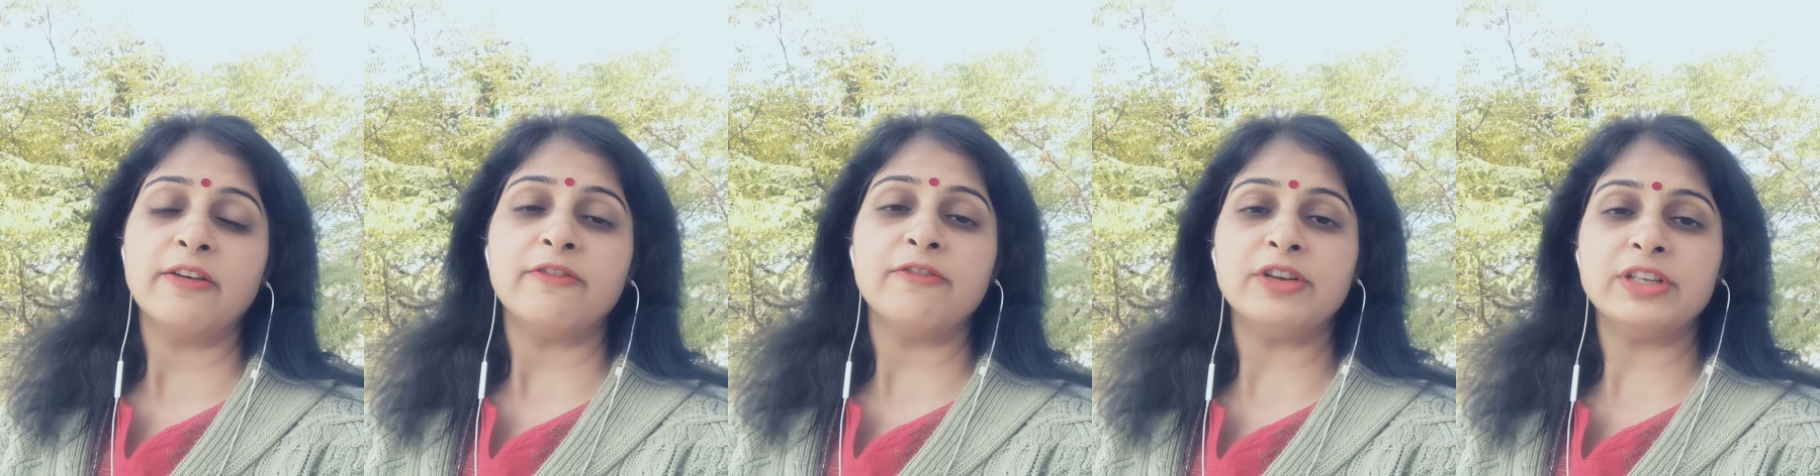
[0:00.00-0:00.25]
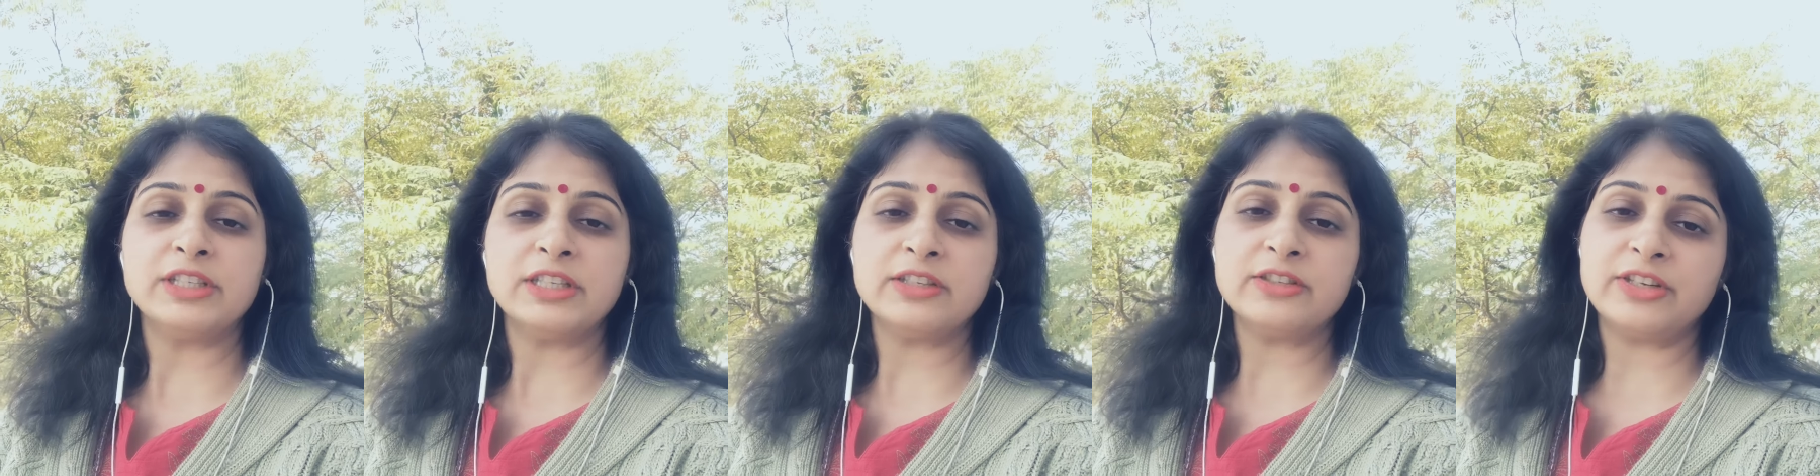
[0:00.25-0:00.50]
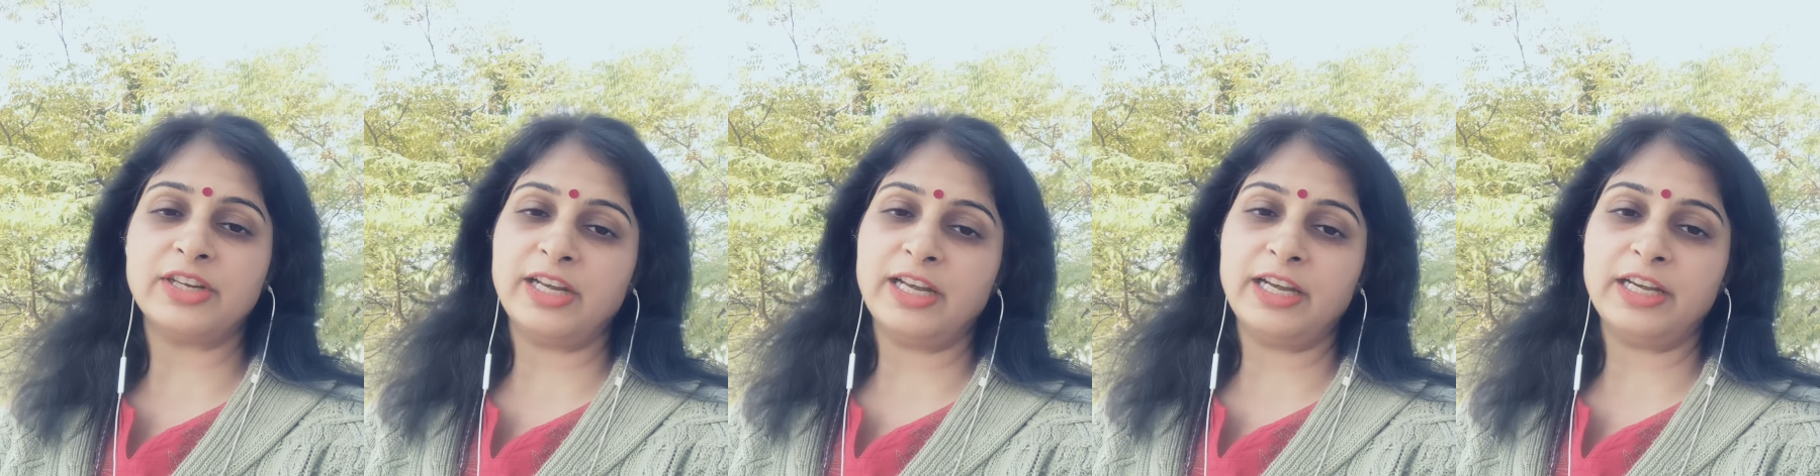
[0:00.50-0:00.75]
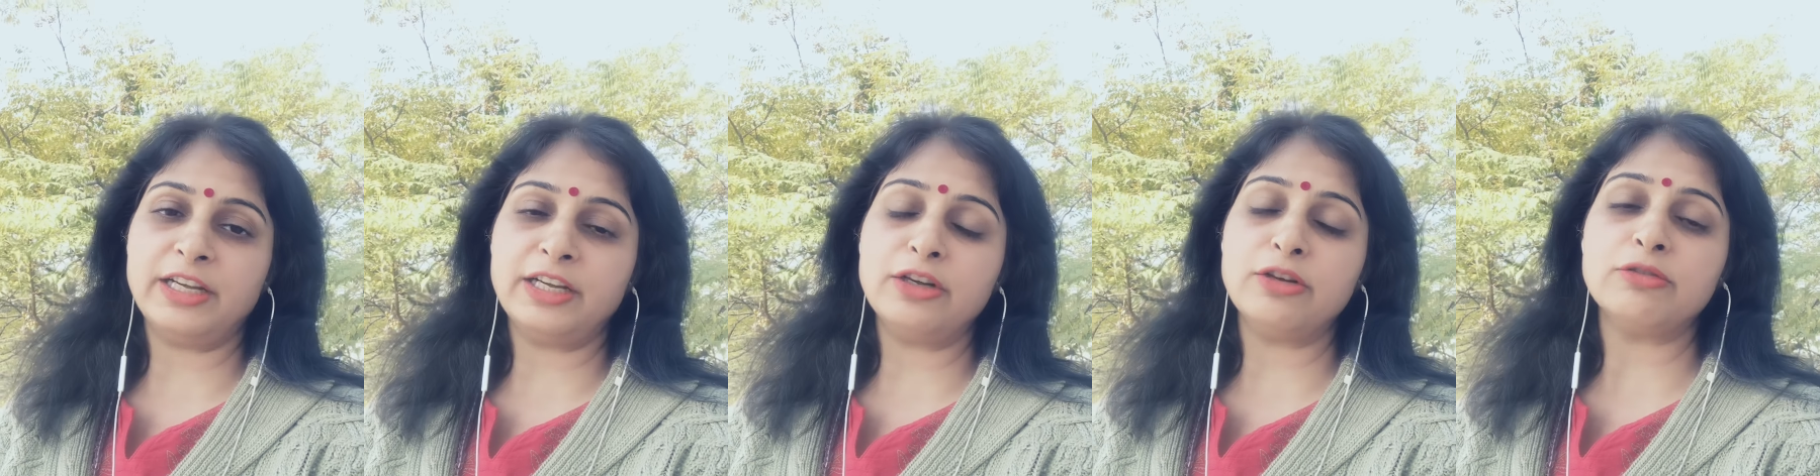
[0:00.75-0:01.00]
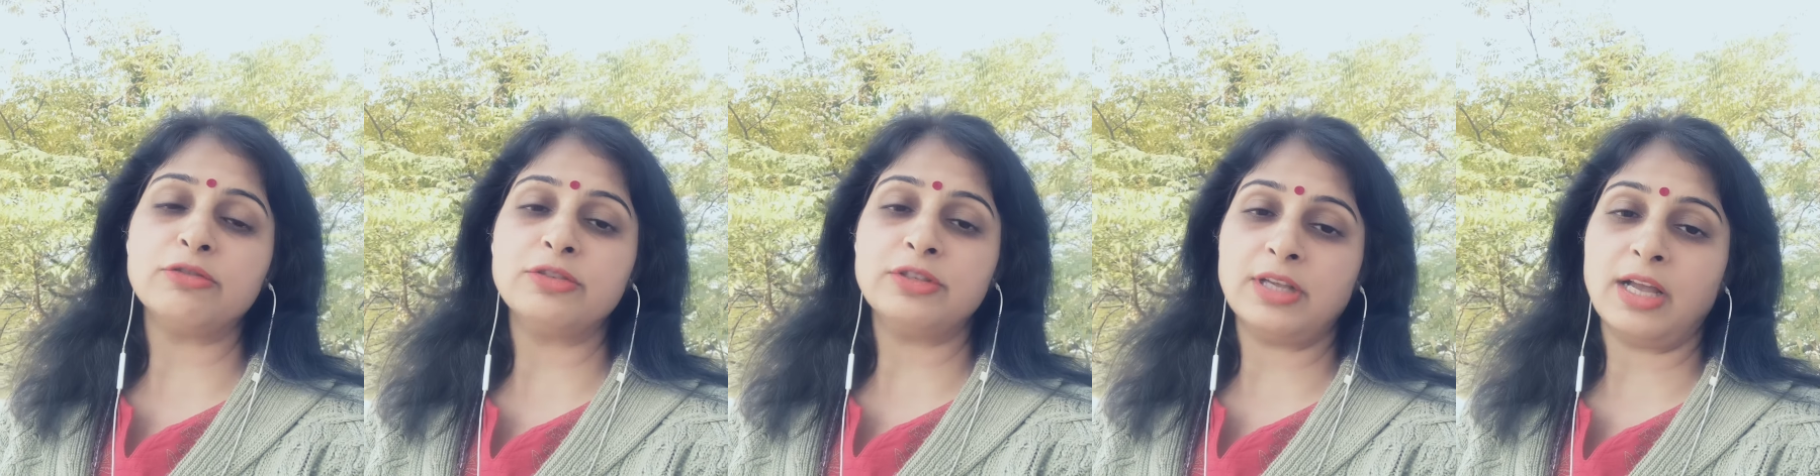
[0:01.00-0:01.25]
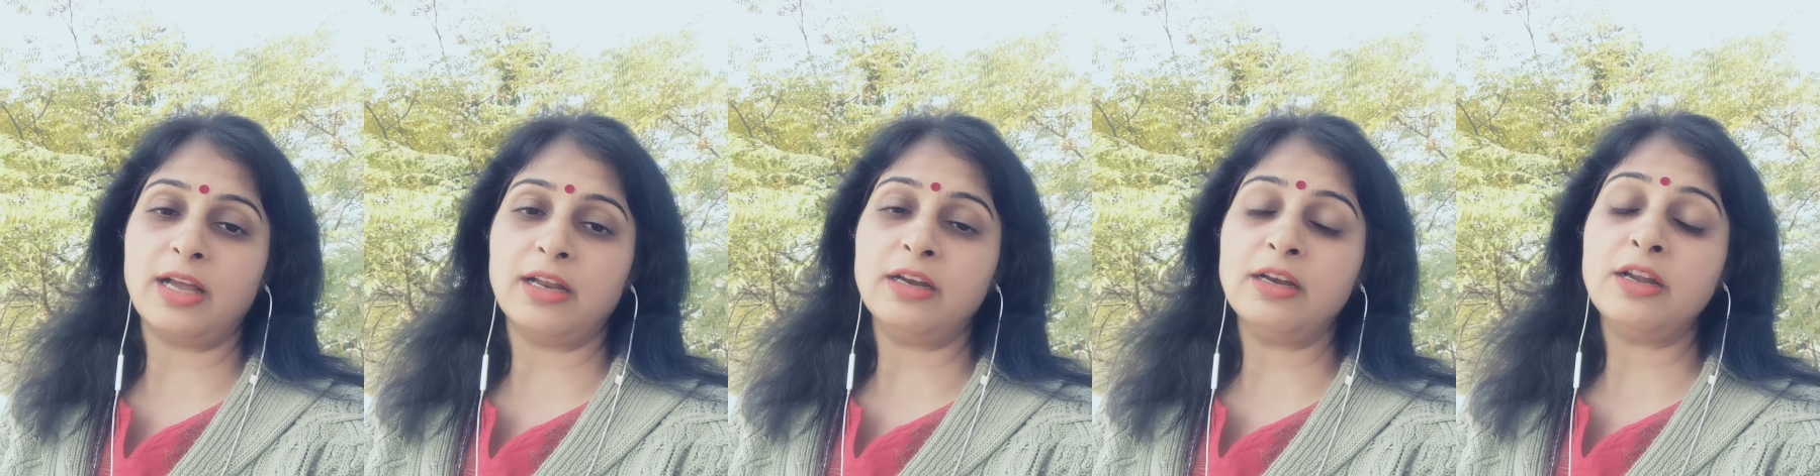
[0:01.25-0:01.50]
which is related to
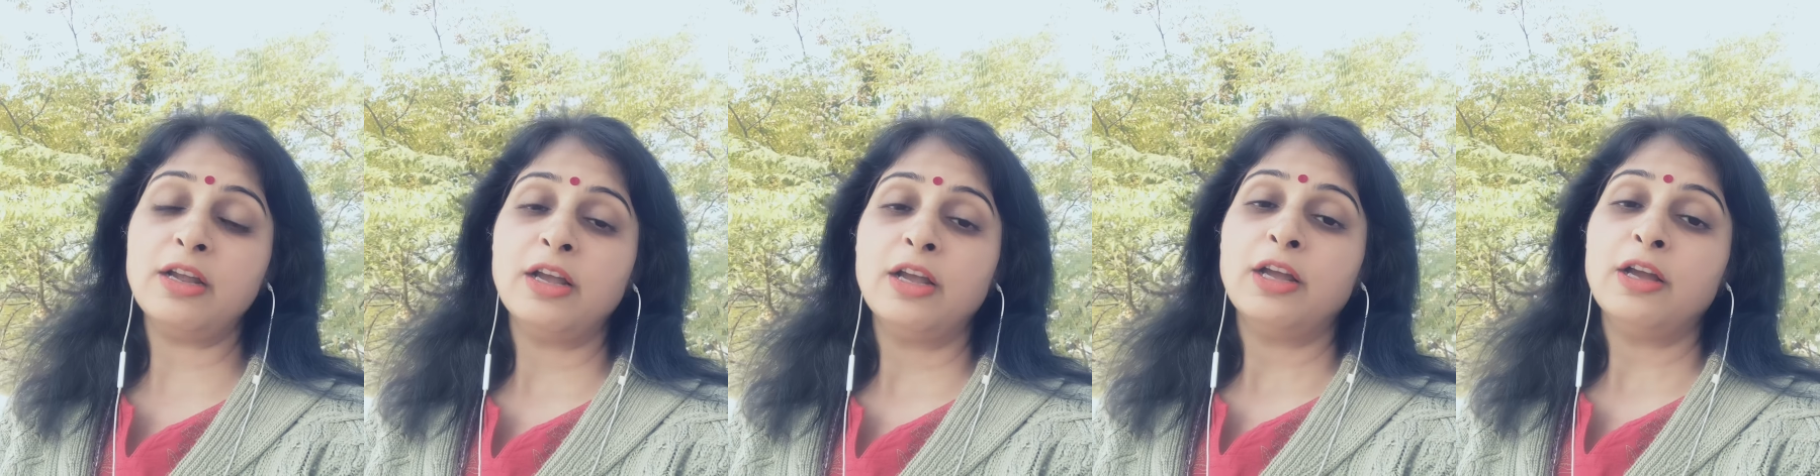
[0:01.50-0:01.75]
Sun